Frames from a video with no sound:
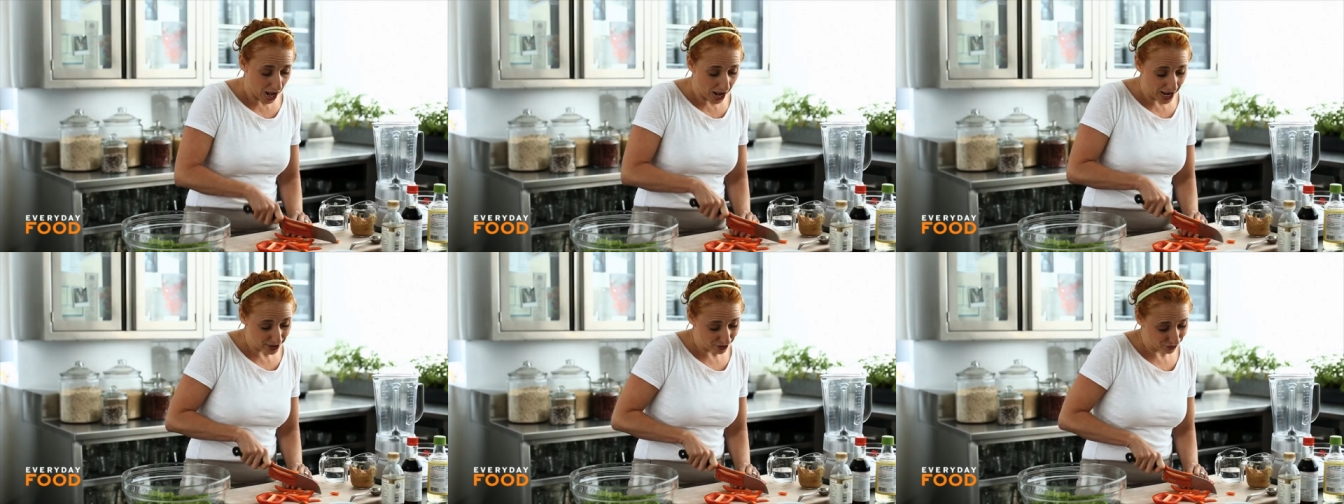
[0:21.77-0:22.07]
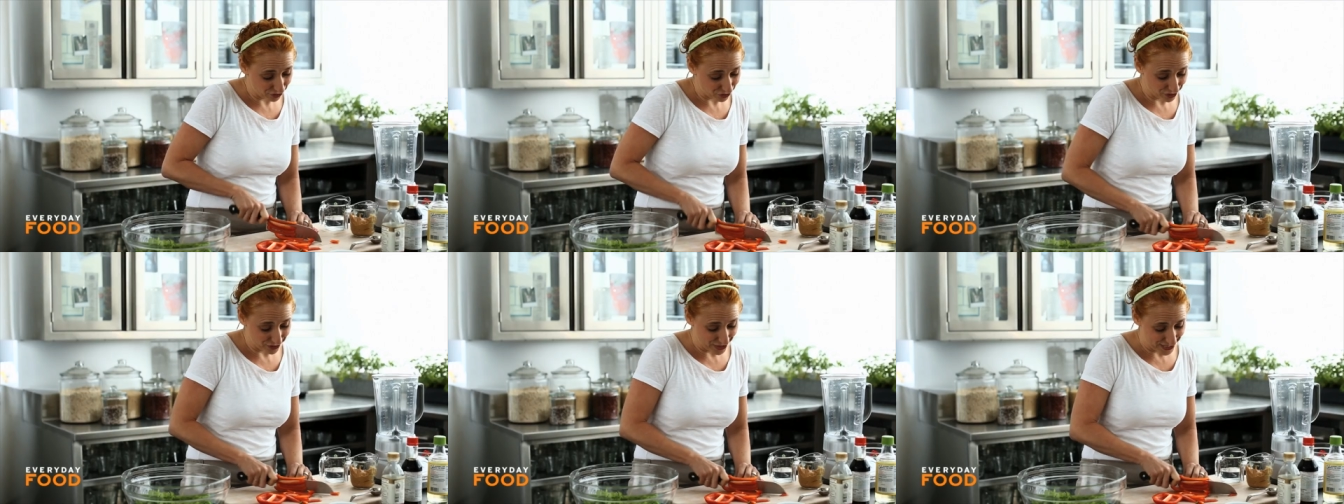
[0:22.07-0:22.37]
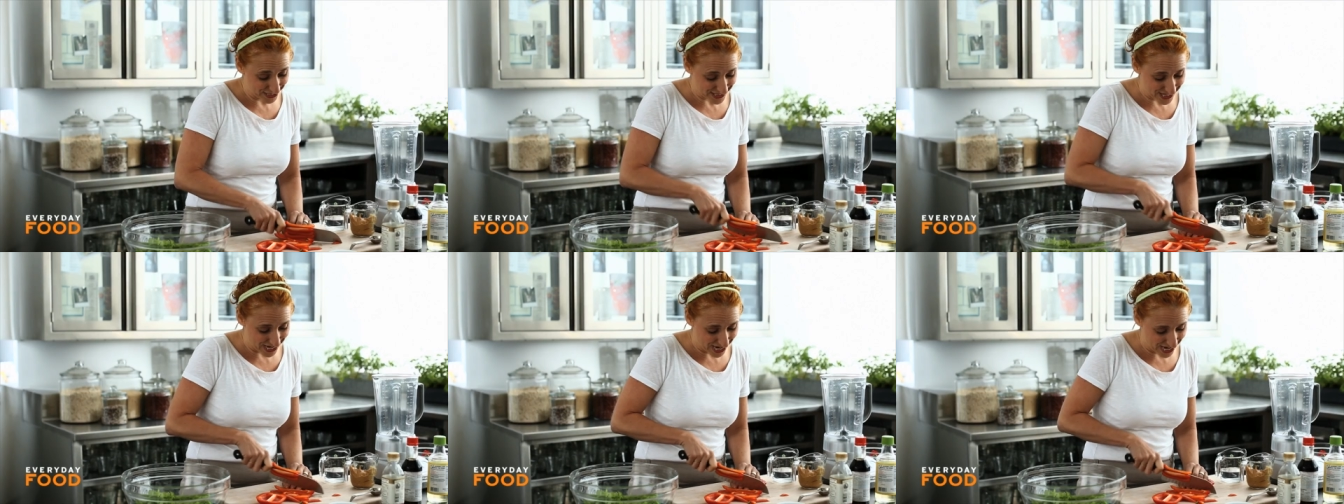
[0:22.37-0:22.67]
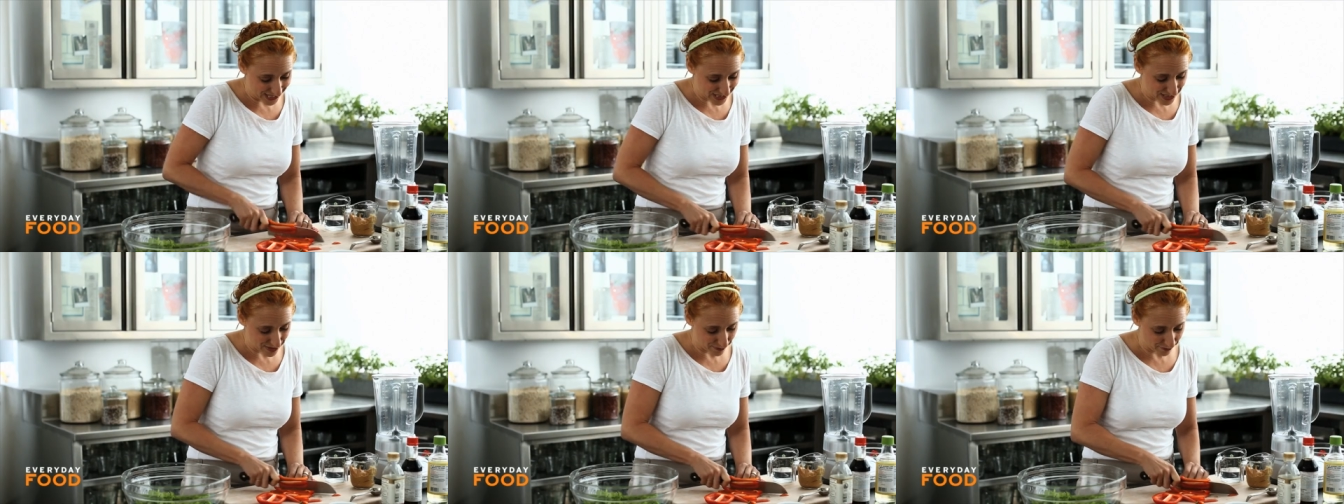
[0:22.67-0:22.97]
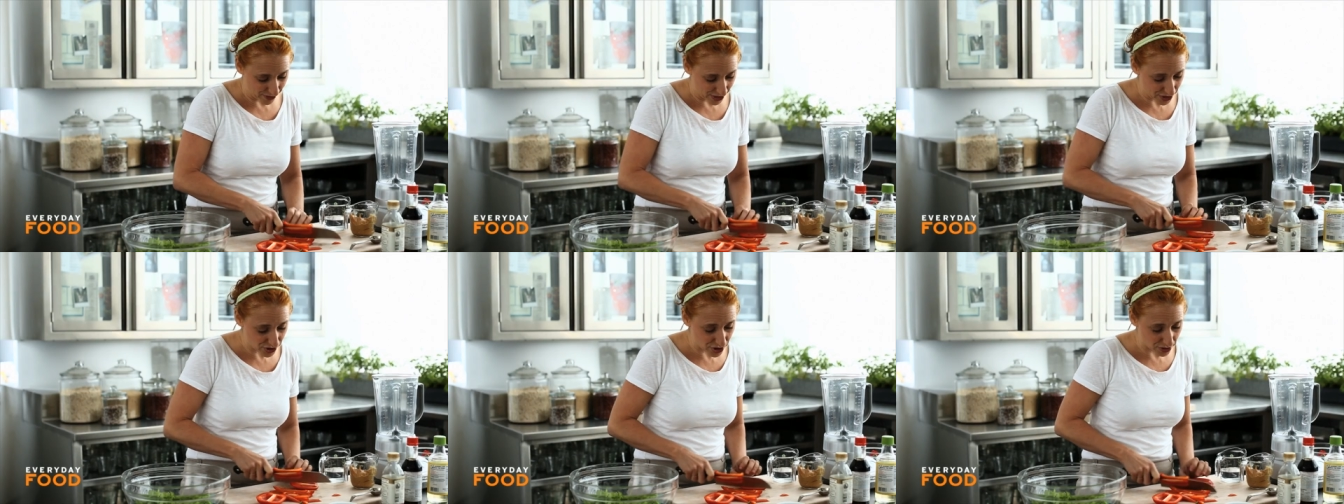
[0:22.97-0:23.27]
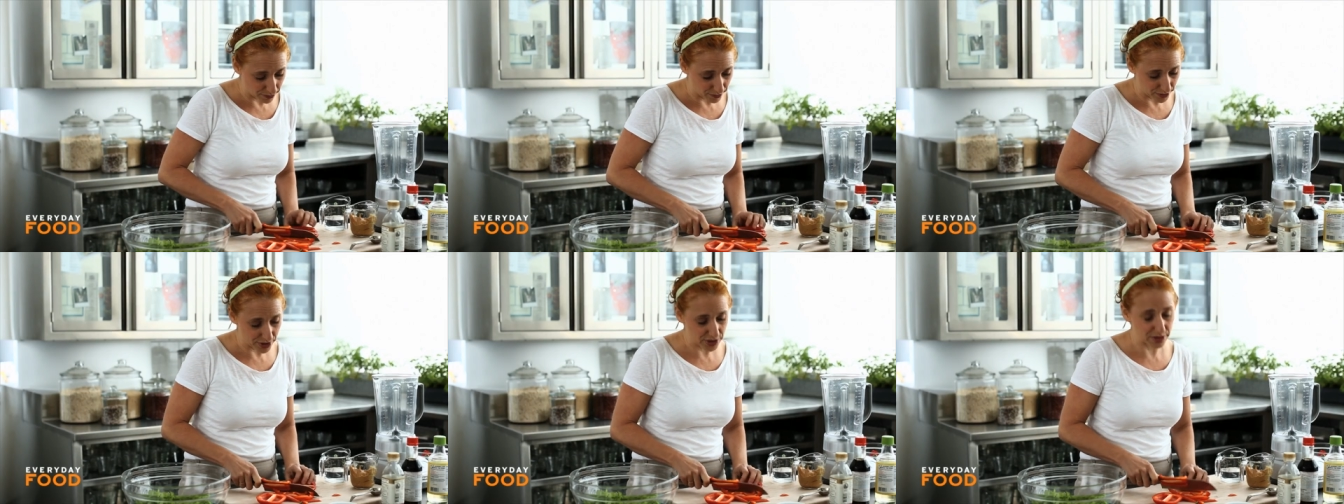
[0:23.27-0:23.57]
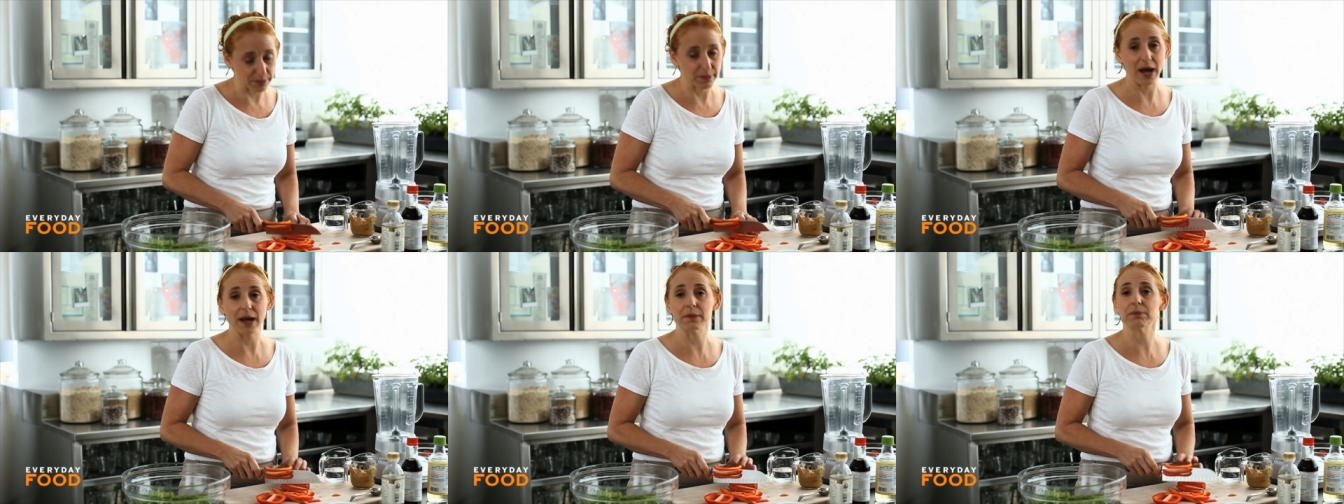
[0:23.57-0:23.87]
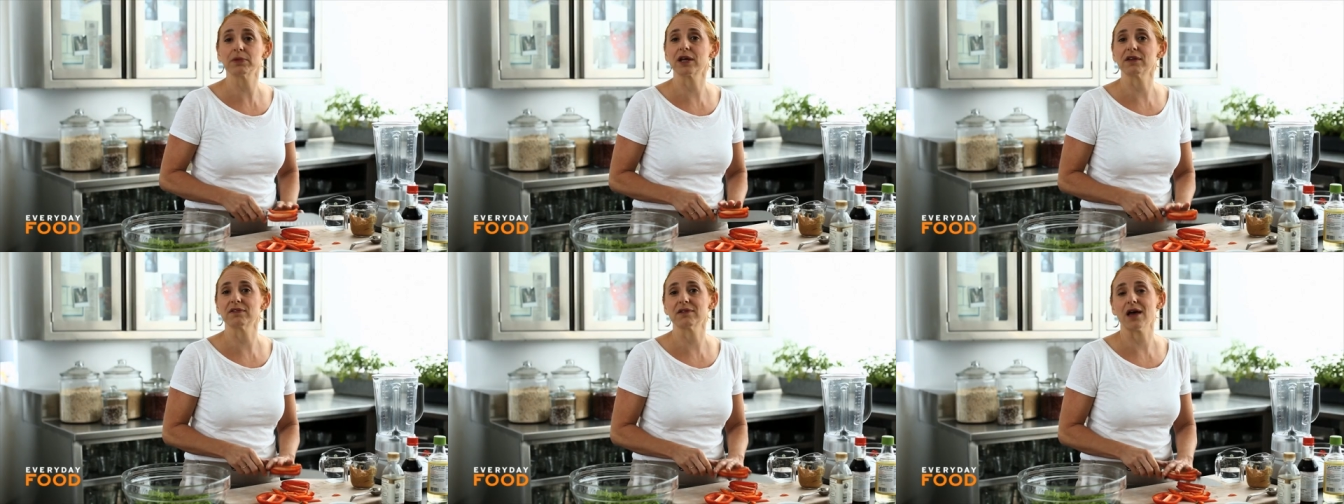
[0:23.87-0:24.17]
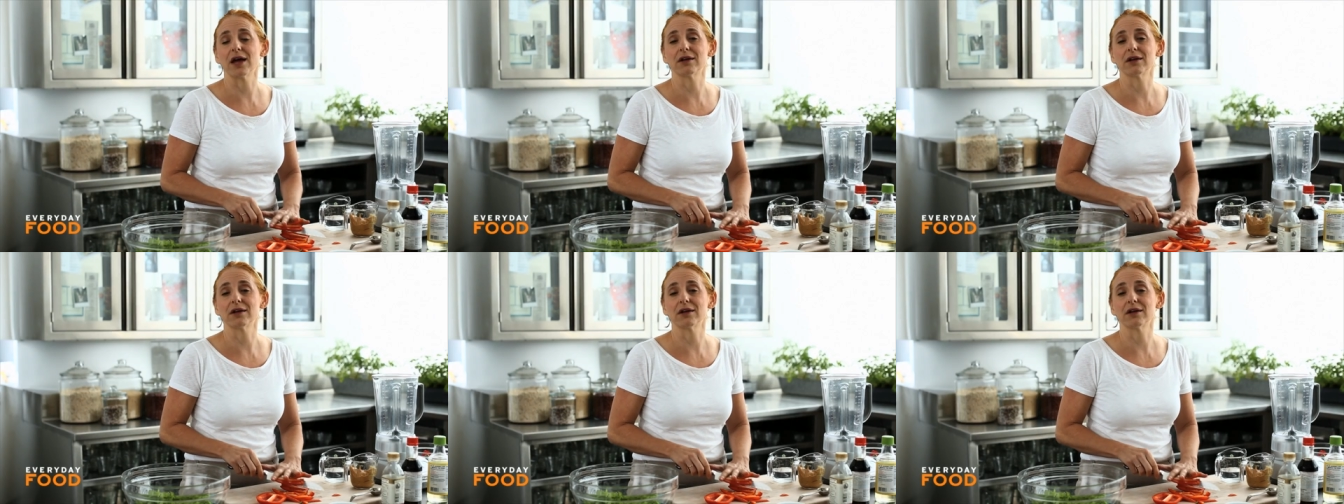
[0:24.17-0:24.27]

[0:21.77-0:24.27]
I also like to add some vegetables to mine because